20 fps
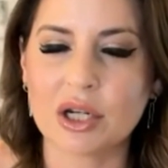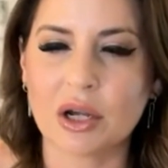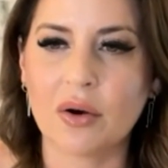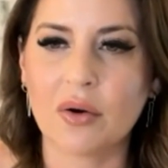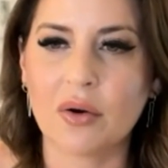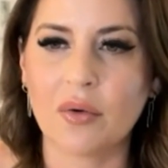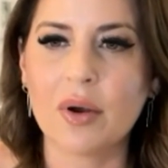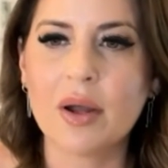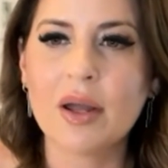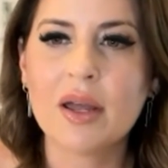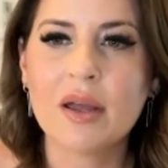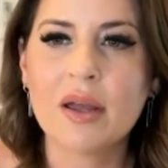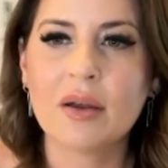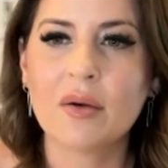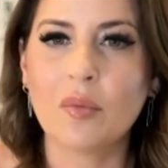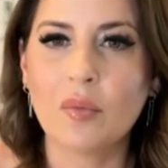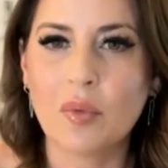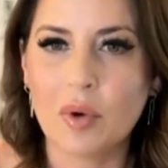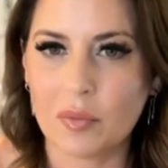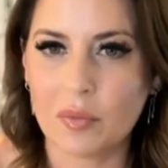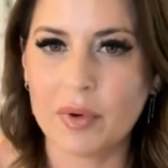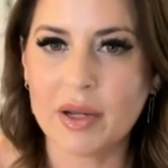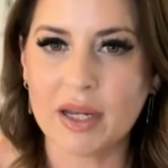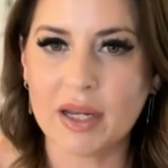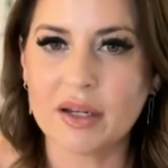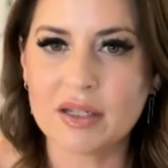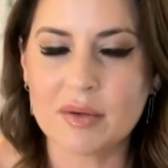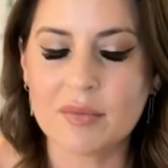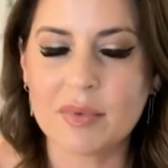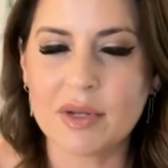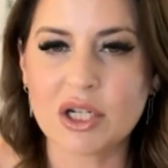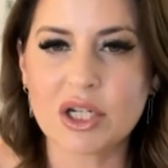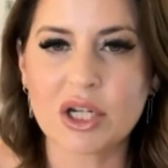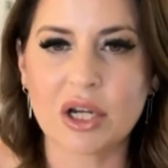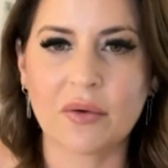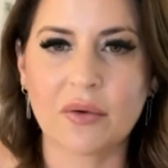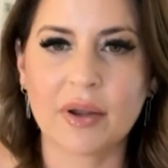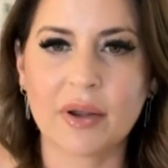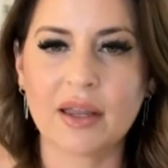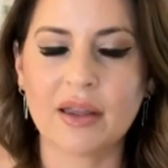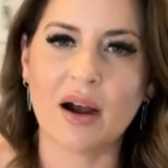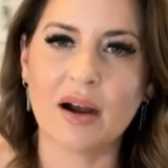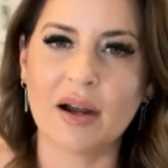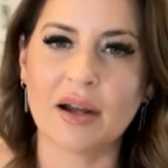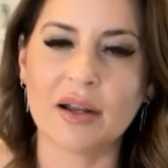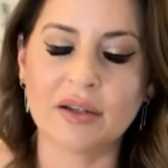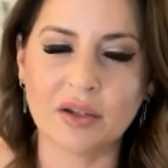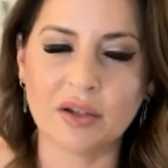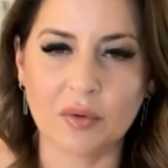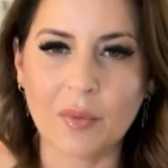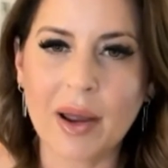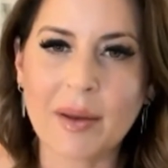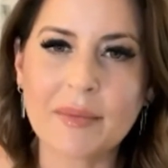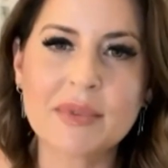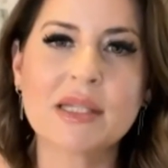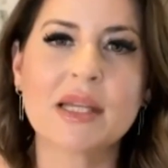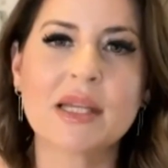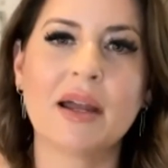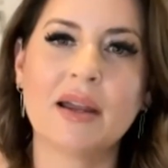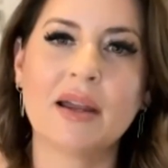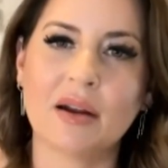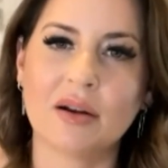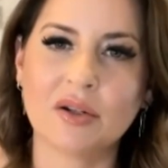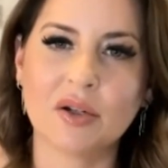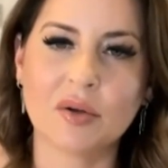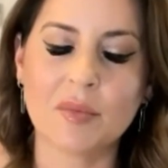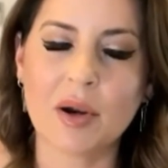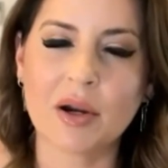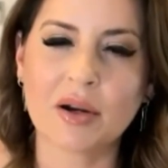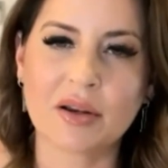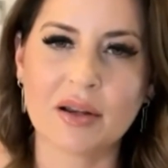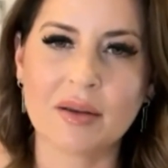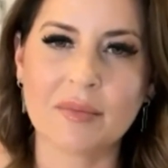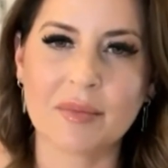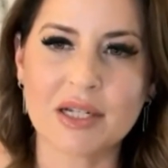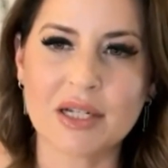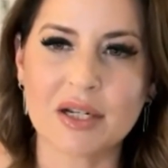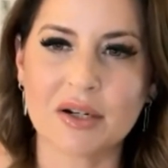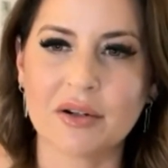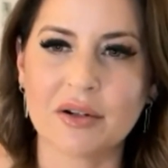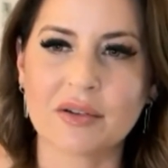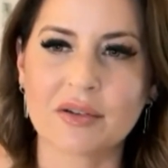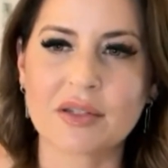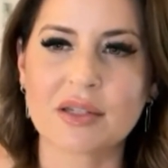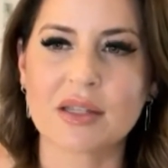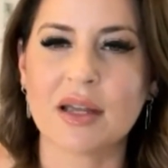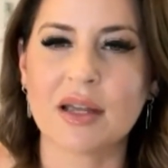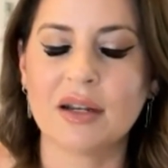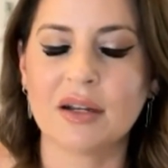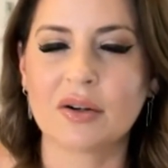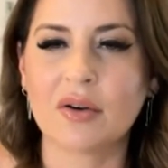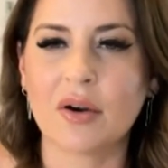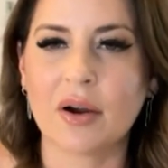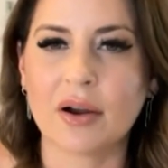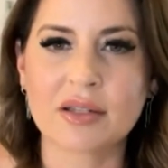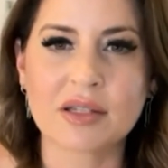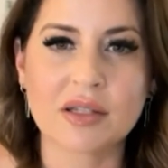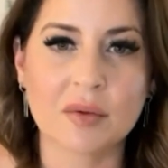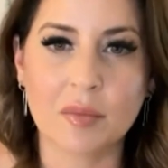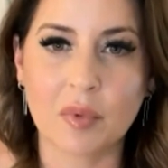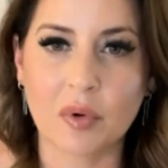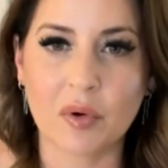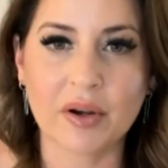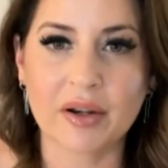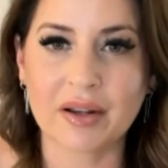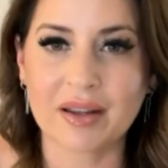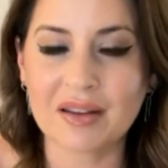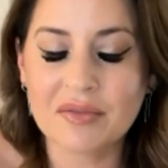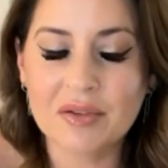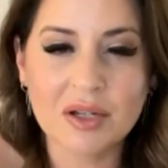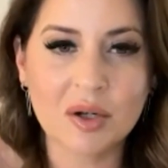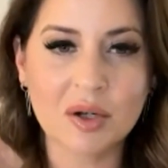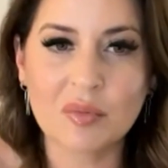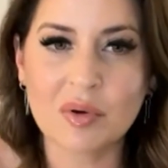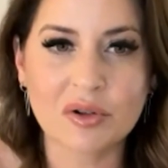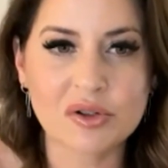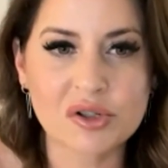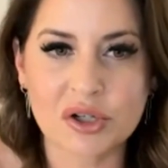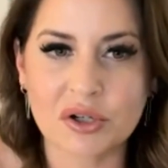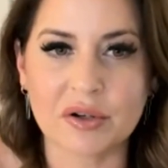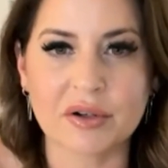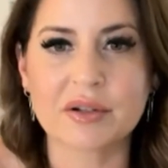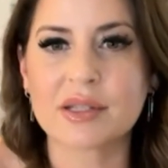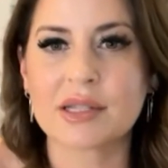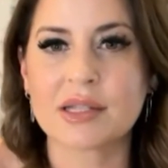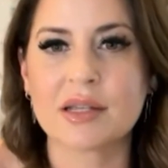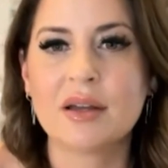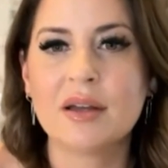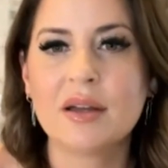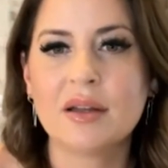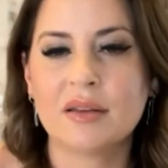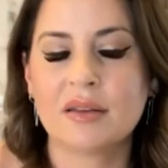show what we need to be showing on your website, on your marketing materials, and across the board, even your brochures.